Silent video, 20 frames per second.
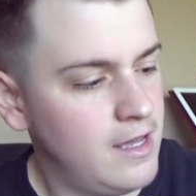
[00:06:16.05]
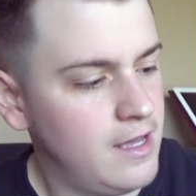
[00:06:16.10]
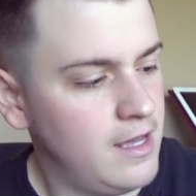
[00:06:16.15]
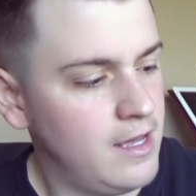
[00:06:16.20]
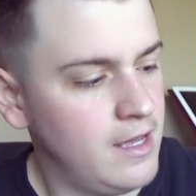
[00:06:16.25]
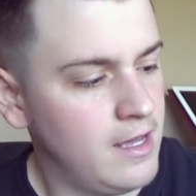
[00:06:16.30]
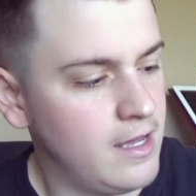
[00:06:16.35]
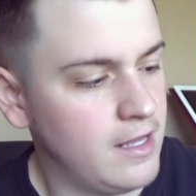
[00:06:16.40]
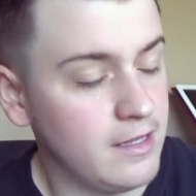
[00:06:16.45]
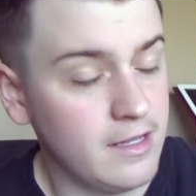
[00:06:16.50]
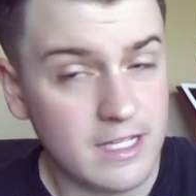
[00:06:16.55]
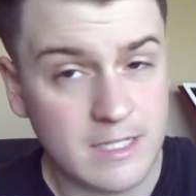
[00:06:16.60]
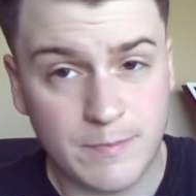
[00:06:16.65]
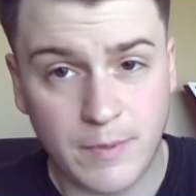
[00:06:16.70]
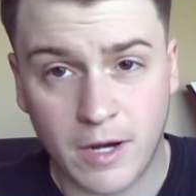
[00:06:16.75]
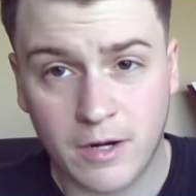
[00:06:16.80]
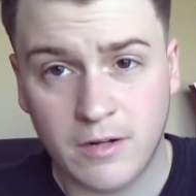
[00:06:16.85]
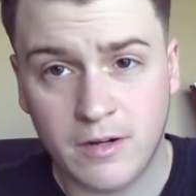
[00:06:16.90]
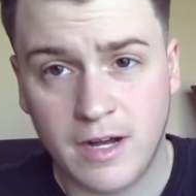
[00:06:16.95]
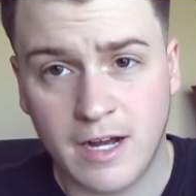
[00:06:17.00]
and this
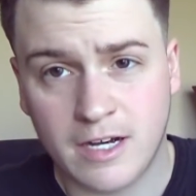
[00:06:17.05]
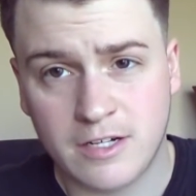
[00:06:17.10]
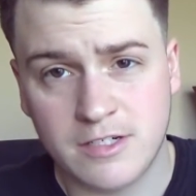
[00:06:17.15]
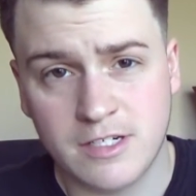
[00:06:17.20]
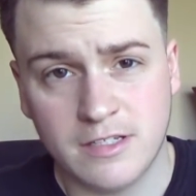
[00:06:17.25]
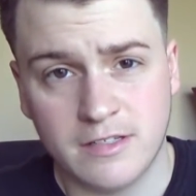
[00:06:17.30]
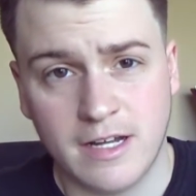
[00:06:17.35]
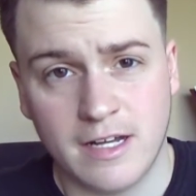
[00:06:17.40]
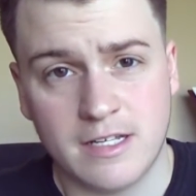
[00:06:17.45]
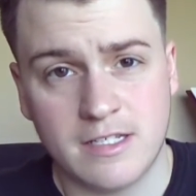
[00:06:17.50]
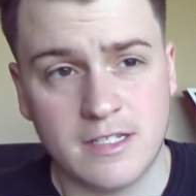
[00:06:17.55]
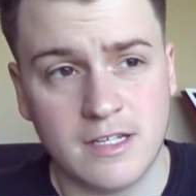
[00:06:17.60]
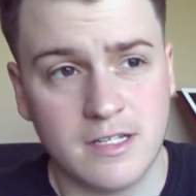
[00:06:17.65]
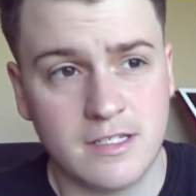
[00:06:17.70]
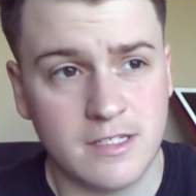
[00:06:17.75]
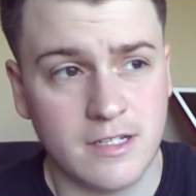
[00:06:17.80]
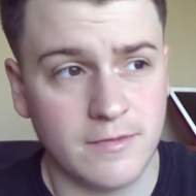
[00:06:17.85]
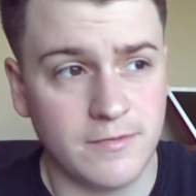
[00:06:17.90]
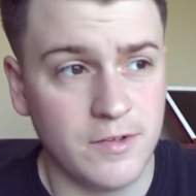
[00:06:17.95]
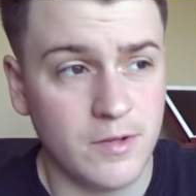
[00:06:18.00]
bottle actually lasts
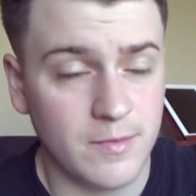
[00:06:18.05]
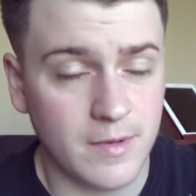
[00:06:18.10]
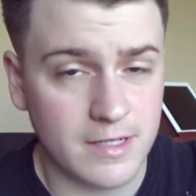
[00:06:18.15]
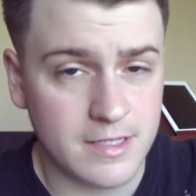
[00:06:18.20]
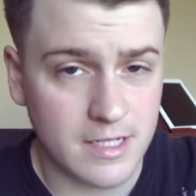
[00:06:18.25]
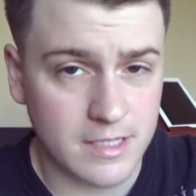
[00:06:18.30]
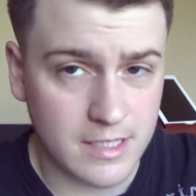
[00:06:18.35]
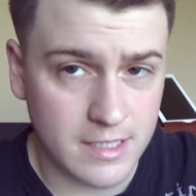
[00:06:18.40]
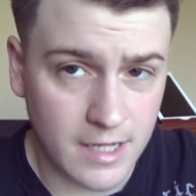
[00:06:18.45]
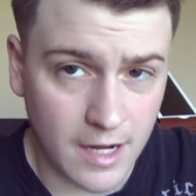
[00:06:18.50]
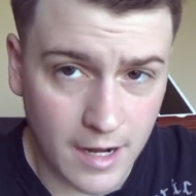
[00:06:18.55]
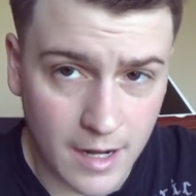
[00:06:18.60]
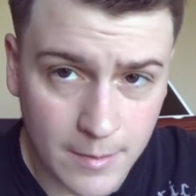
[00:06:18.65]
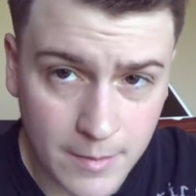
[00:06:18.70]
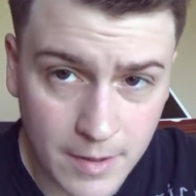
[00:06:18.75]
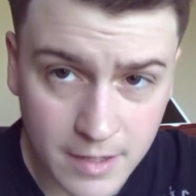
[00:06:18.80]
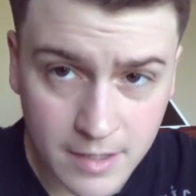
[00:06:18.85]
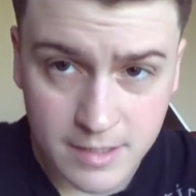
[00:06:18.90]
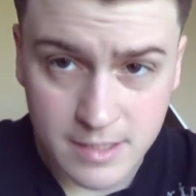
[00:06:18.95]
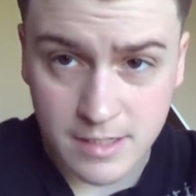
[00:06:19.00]
us a few months at a time,
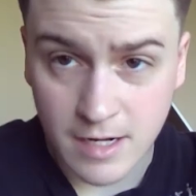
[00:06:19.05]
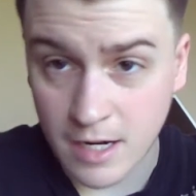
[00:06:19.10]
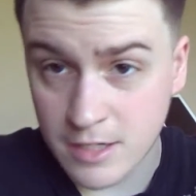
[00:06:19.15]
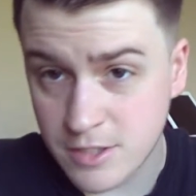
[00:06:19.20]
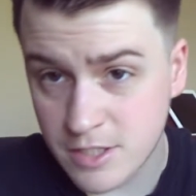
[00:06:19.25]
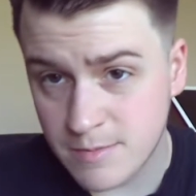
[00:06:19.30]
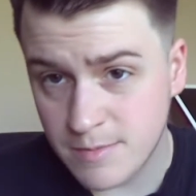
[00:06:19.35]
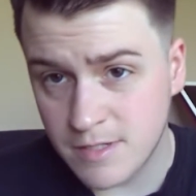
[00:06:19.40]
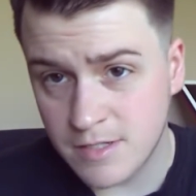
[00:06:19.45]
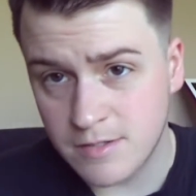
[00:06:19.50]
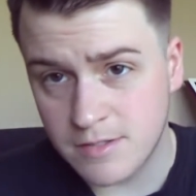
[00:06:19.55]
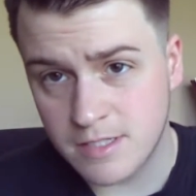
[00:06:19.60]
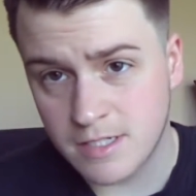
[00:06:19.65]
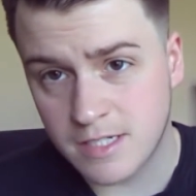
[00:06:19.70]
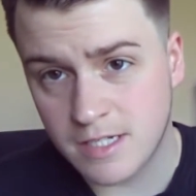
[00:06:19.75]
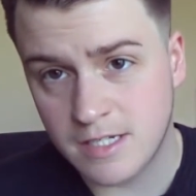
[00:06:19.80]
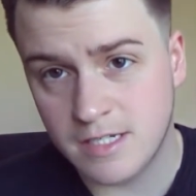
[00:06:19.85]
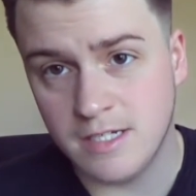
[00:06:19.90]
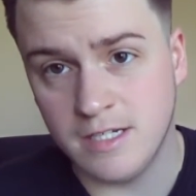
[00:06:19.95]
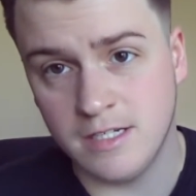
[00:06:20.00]
and it's not just me using
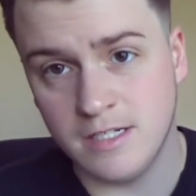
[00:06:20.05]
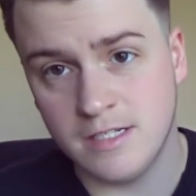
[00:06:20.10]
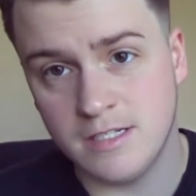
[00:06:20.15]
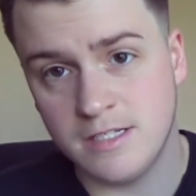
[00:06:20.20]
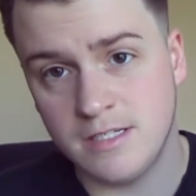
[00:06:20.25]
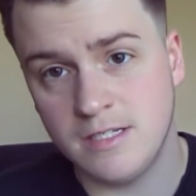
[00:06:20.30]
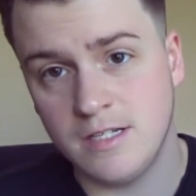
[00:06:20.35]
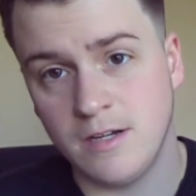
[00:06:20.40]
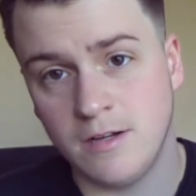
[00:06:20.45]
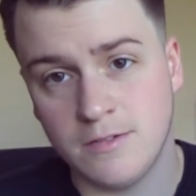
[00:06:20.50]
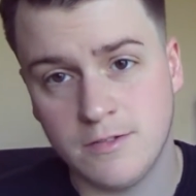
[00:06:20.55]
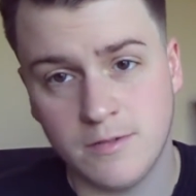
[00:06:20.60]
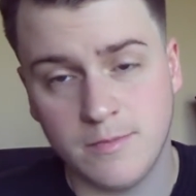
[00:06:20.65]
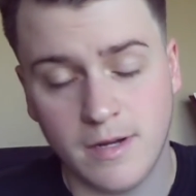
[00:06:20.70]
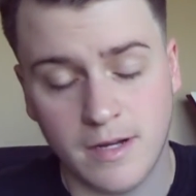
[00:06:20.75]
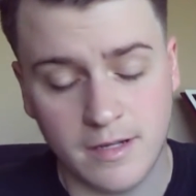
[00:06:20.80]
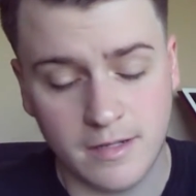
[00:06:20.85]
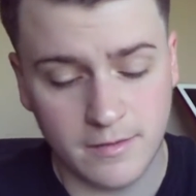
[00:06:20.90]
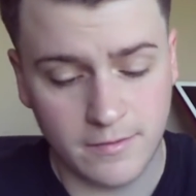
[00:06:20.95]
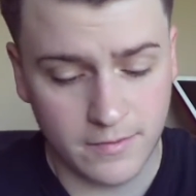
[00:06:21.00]
it, it is also
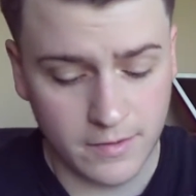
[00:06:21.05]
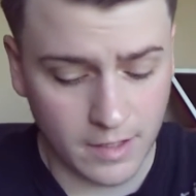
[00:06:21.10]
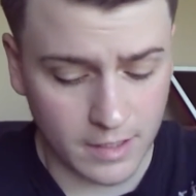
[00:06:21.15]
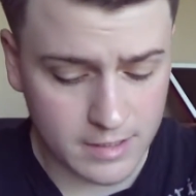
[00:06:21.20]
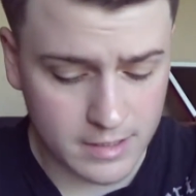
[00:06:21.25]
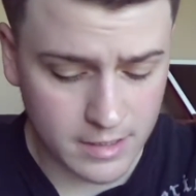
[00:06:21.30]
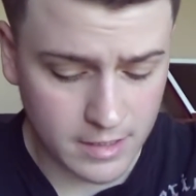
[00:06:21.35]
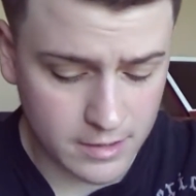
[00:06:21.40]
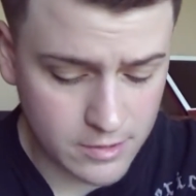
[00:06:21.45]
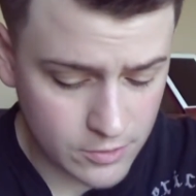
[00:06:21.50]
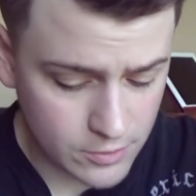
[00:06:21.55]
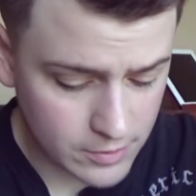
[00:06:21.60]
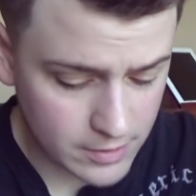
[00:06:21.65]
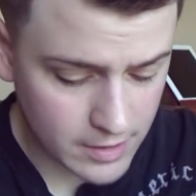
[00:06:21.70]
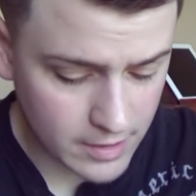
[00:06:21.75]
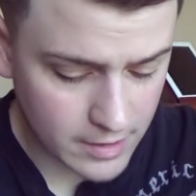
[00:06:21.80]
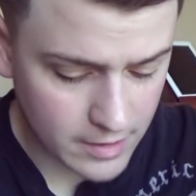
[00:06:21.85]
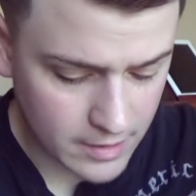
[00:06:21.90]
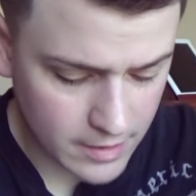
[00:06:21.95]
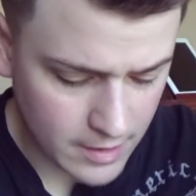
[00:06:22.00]
my fiance
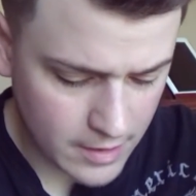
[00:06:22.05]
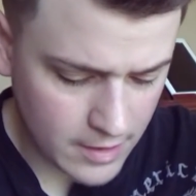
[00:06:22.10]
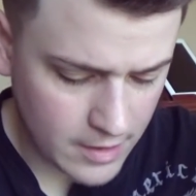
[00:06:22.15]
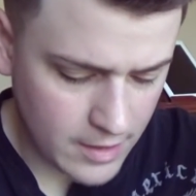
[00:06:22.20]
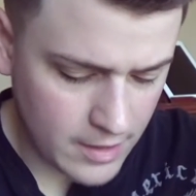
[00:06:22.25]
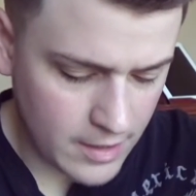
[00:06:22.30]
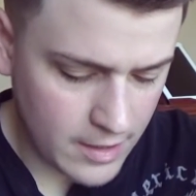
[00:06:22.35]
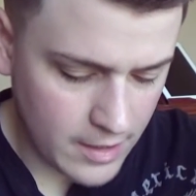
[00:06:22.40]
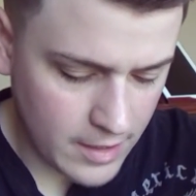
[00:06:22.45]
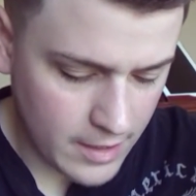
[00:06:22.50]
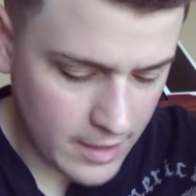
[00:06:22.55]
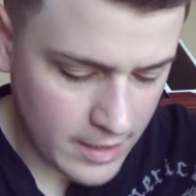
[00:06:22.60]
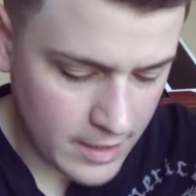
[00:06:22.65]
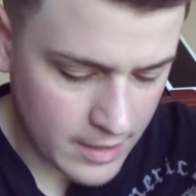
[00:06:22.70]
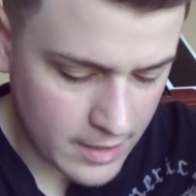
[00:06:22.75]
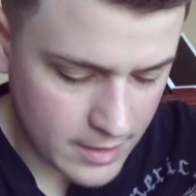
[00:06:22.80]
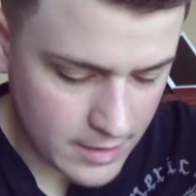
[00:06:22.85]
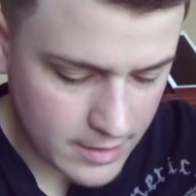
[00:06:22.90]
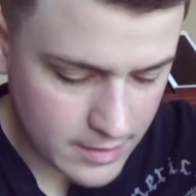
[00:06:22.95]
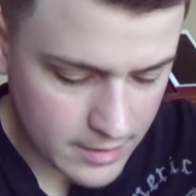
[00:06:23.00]
Julia,
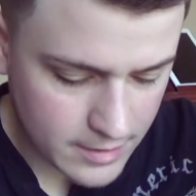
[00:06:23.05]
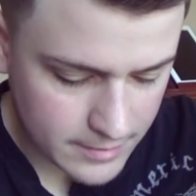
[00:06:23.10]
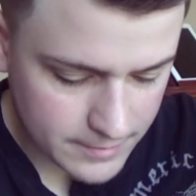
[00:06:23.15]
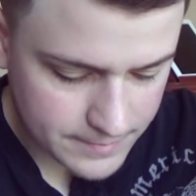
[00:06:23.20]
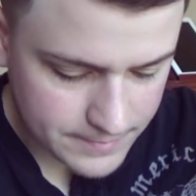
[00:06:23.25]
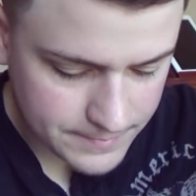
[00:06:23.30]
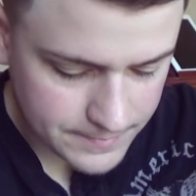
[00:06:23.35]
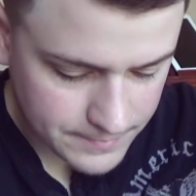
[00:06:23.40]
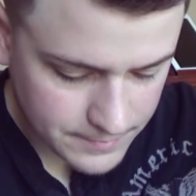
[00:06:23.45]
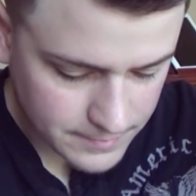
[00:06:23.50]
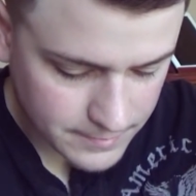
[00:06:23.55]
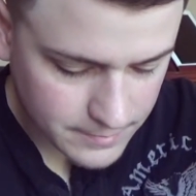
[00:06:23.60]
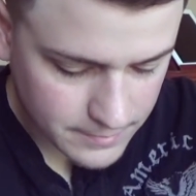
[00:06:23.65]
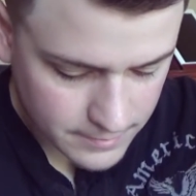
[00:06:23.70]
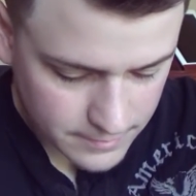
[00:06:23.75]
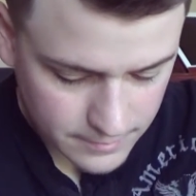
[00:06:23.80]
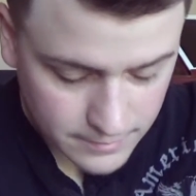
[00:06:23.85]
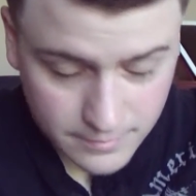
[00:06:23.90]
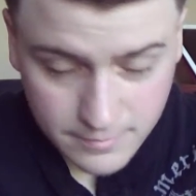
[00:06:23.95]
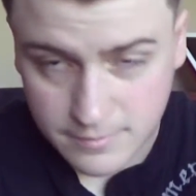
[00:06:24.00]
and
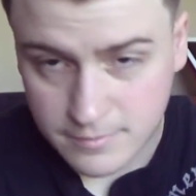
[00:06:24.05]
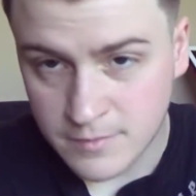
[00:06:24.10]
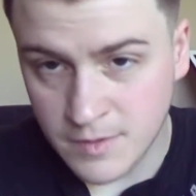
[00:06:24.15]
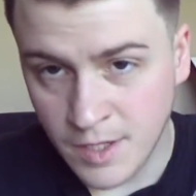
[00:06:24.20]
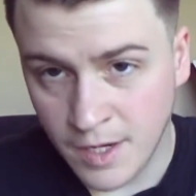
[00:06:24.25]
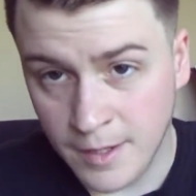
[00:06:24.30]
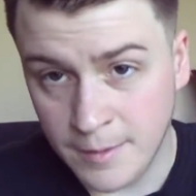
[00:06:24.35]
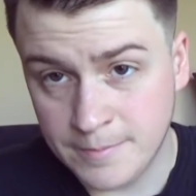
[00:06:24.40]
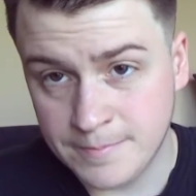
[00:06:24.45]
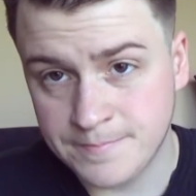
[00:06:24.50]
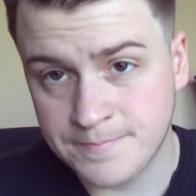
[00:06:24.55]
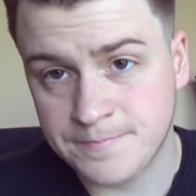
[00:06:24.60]
yeah,